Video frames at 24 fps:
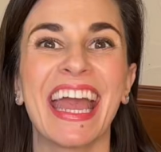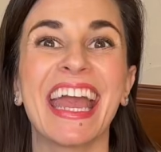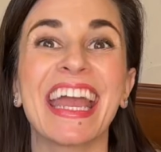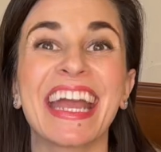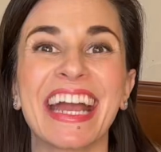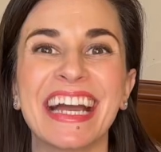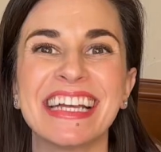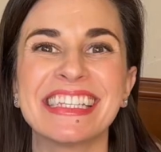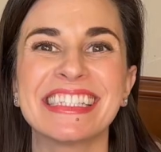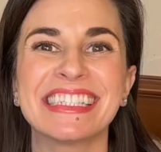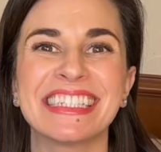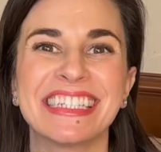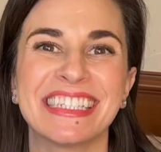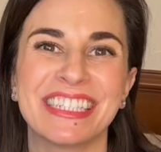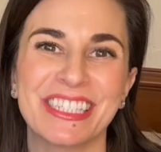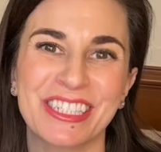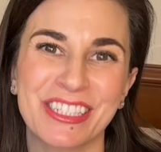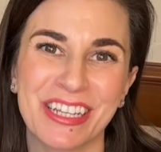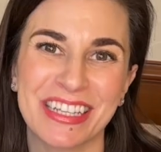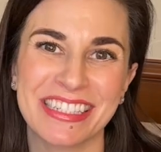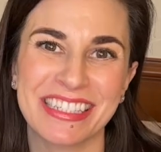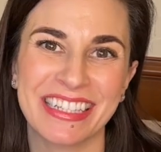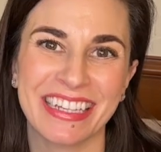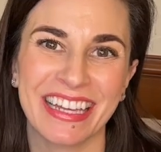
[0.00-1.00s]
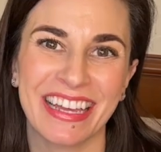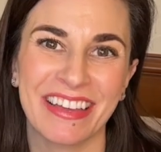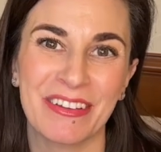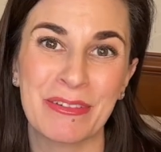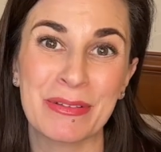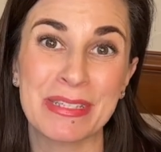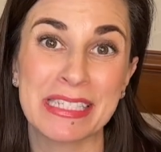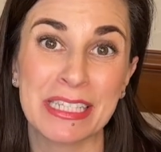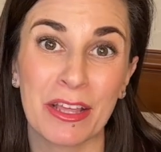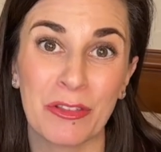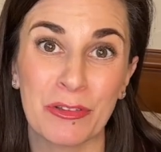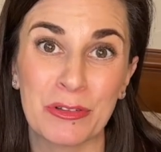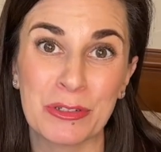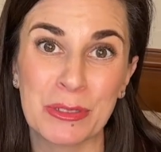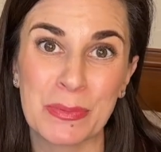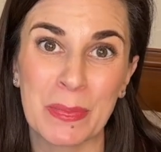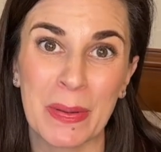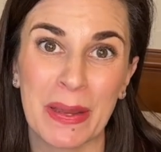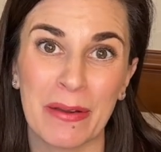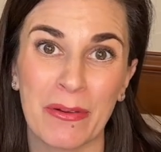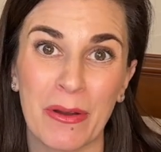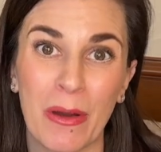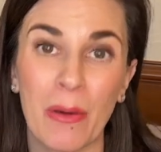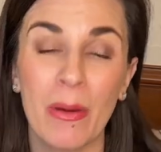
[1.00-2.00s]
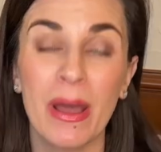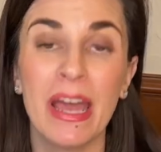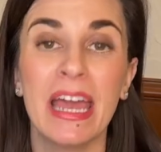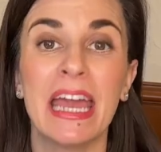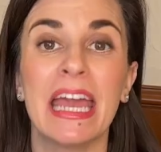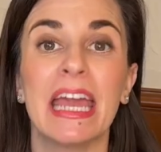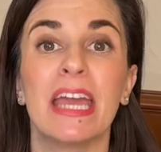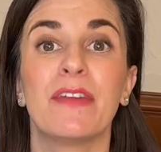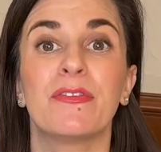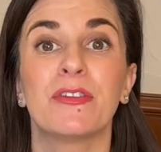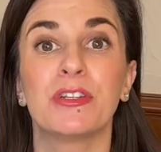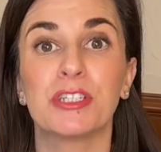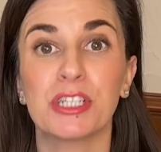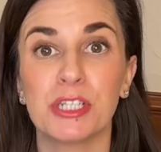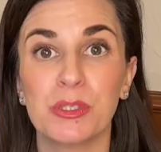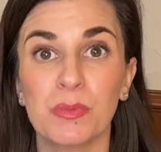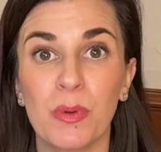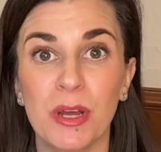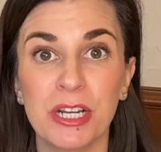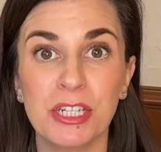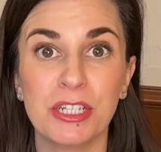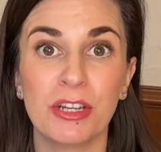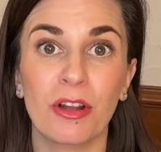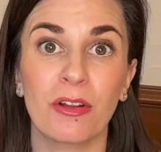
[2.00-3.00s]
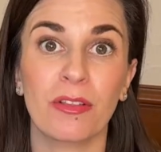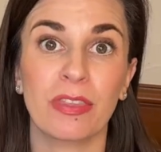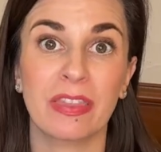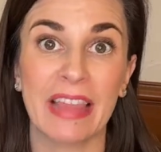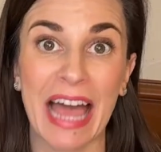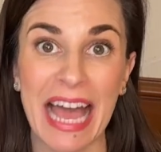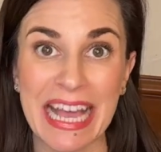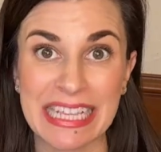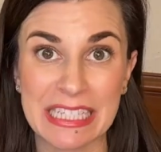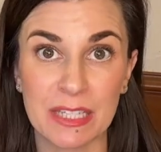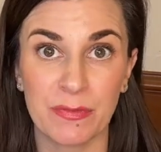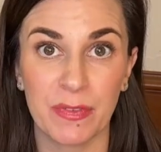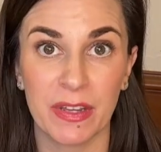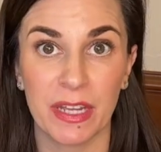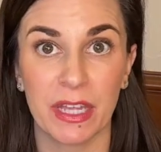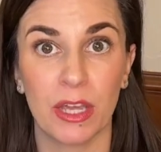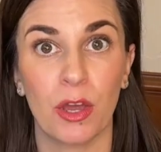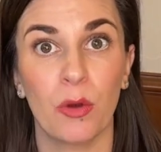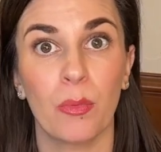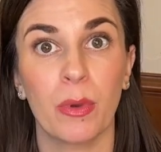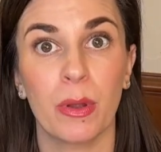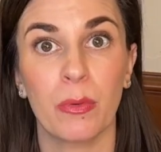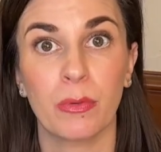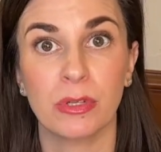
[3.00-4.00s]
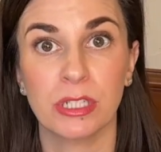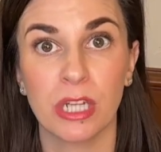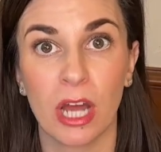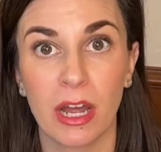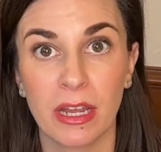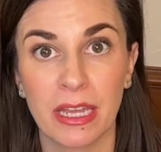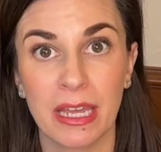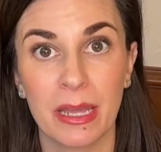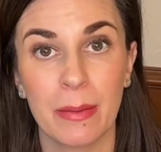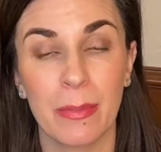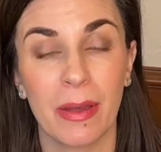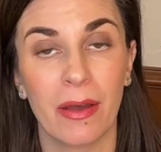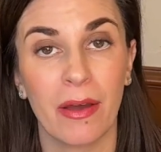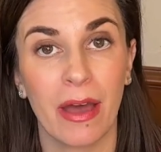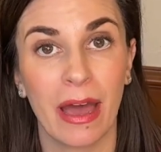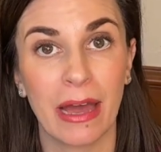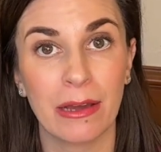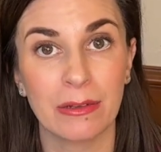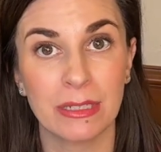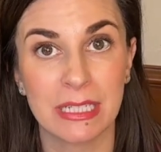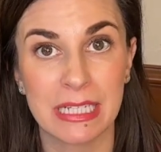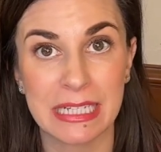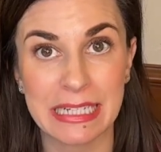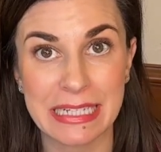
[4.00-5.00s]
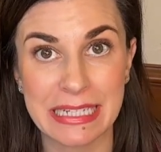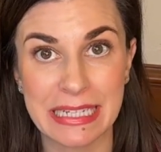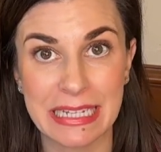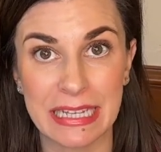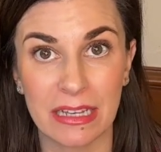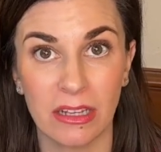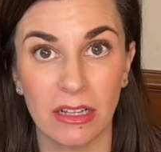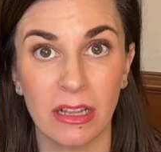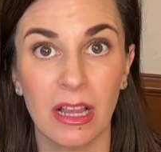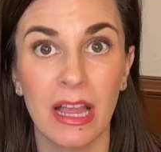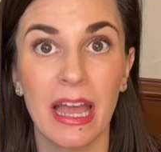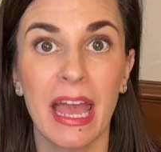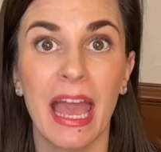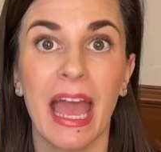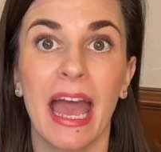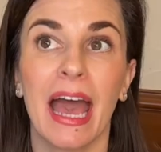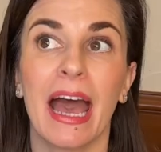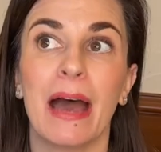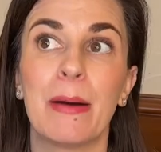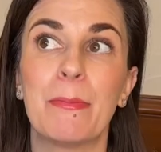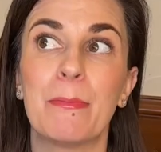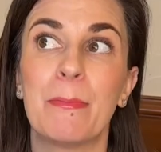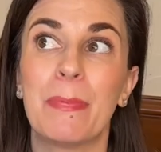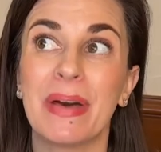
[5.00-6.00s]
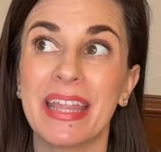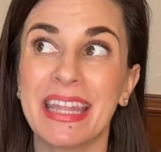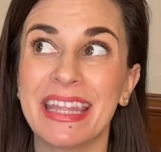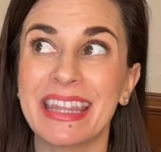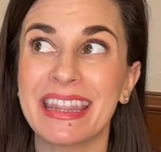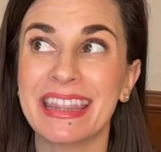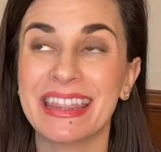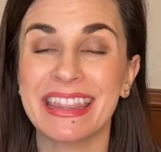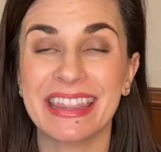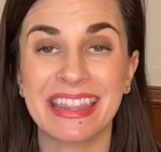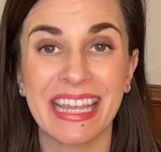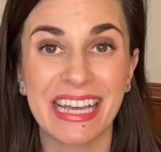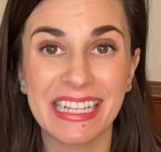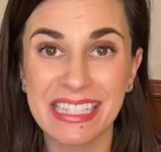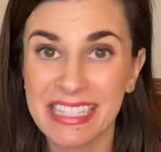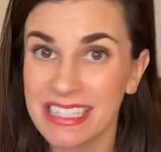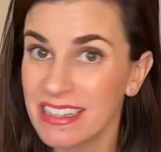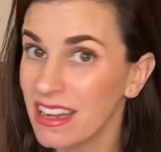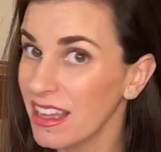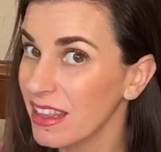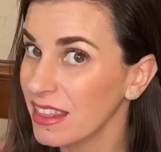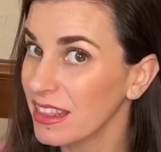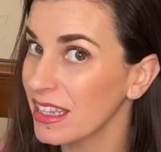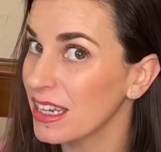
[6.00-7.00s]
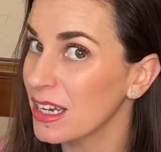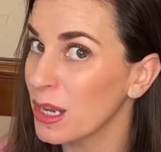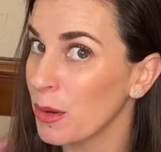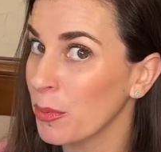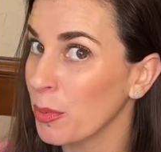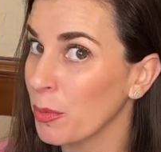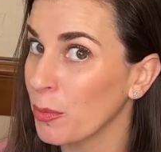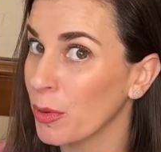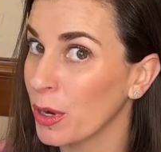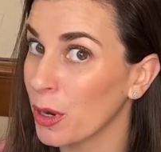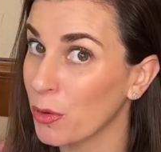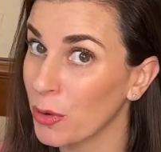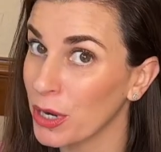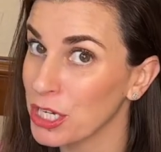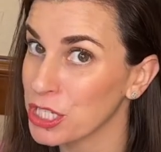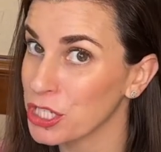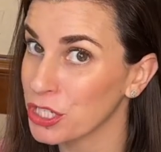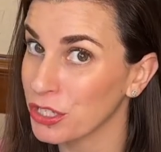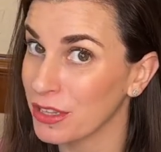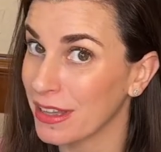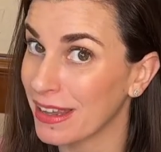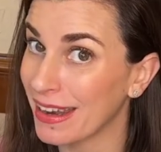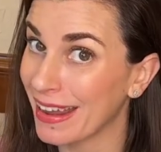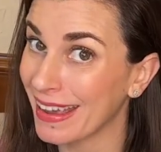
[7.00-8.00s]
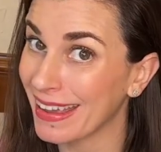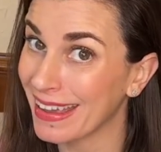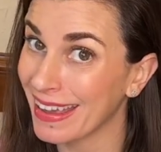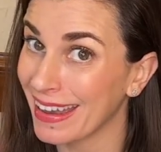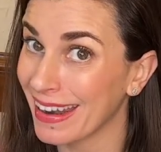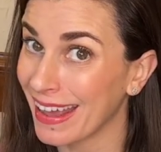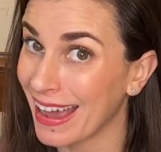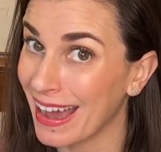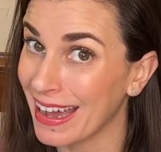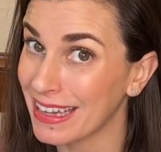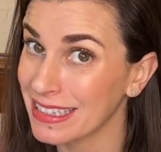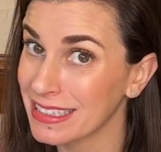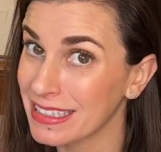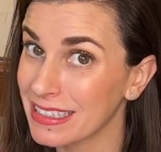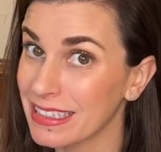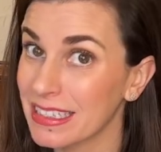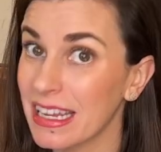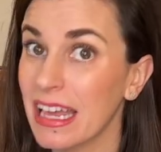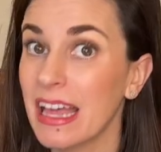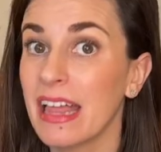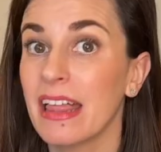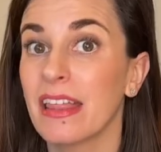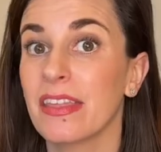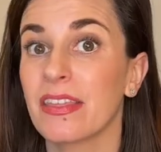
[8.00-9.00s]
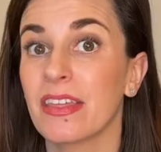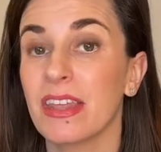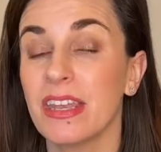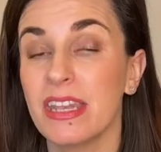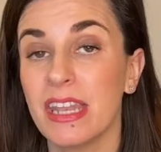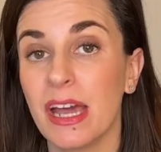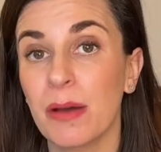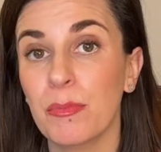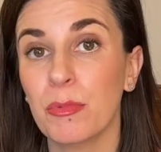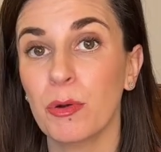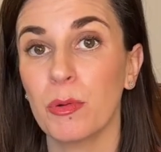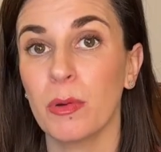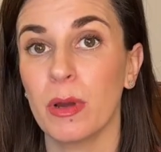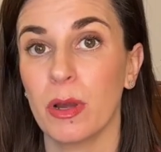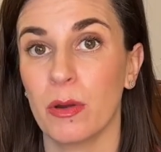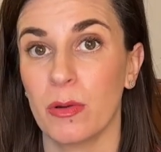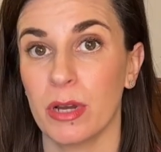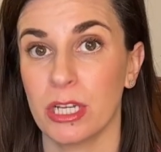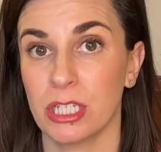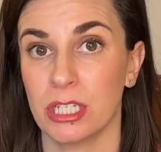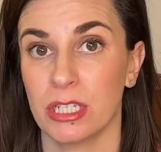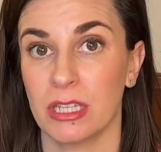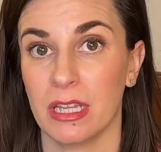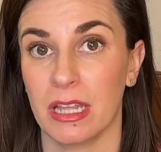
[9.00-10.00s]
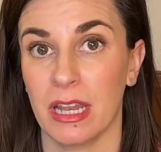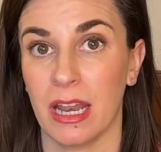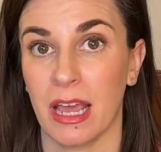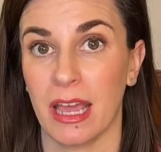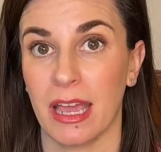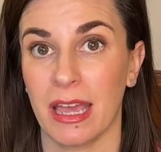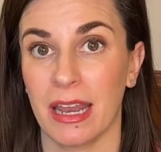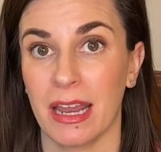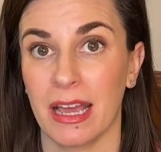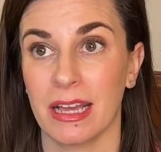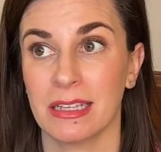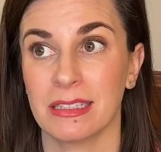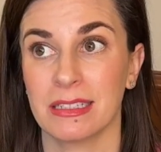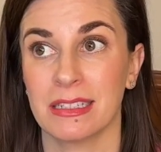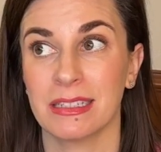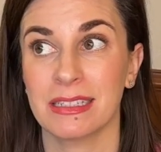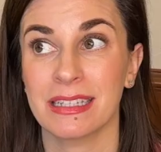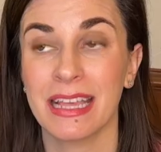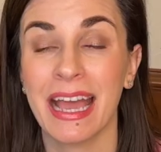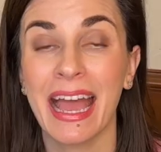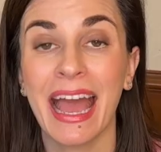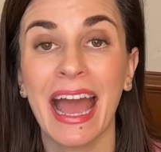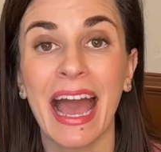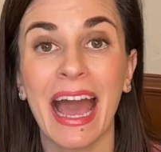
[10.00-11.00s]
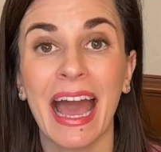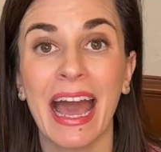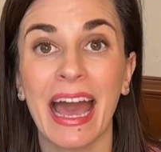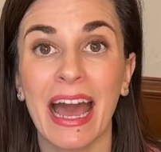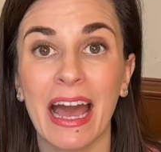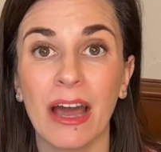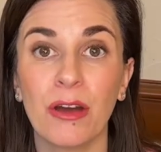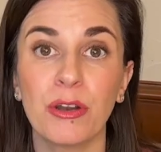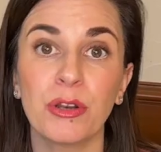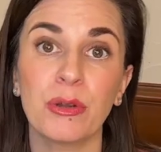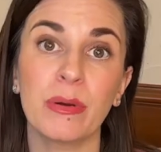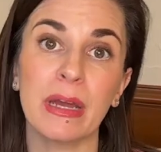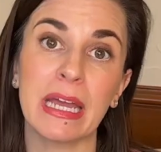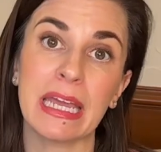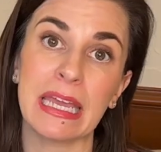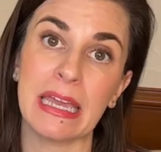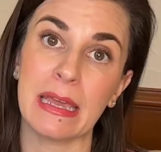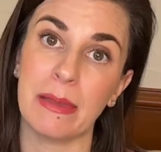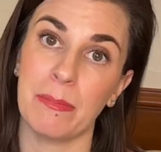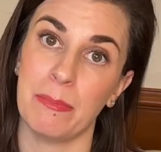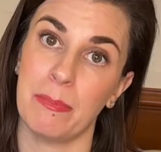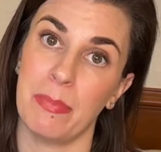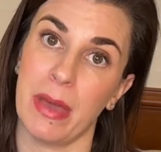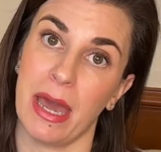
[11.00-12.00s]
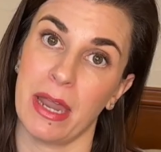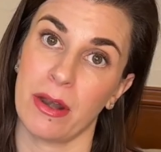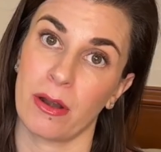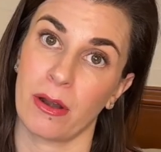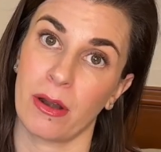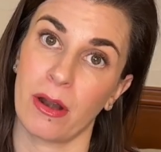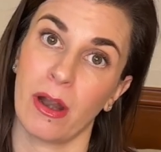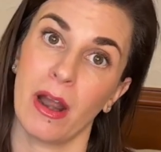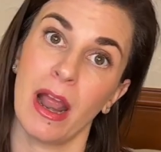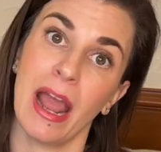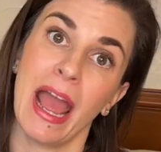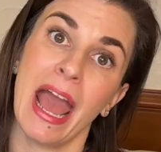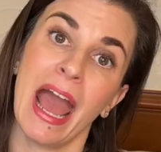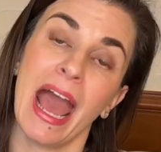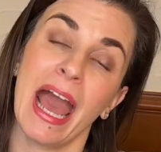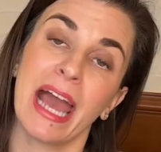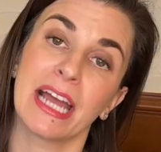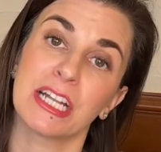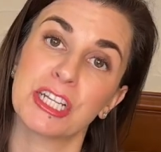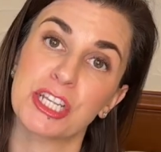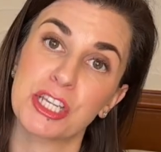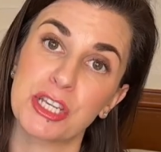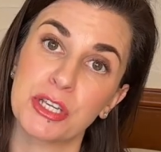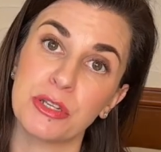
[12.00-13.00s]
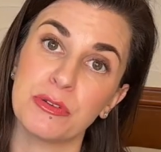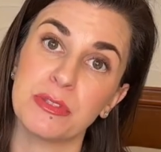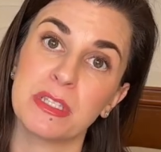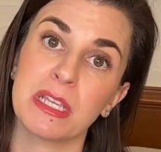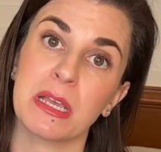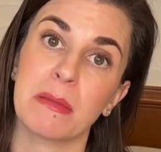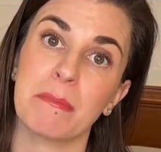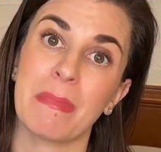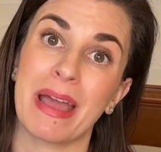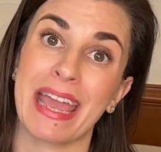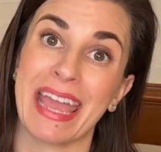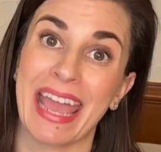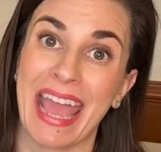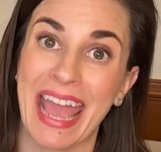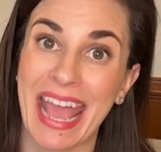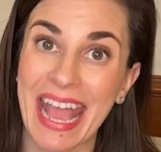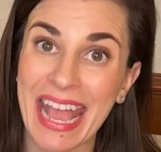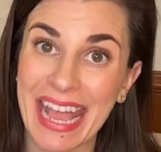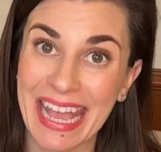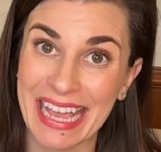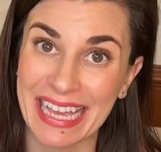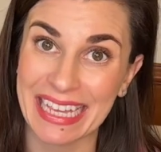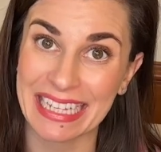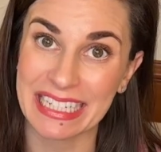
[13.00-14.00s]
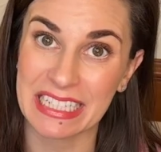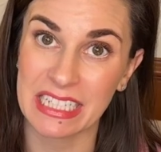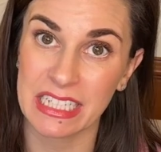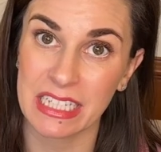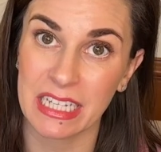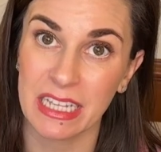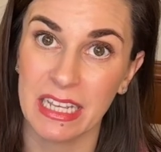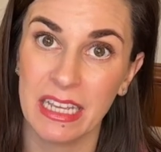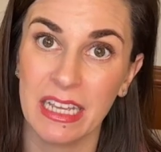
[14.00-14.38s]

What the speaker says: Hey guys, it's Jessica with Southern Sparrow. If you just watched our last video, we were talking about how to deal, but that's not the number one question that I get asked. The number one question that I get asked is, how do I get better at choosing my hand?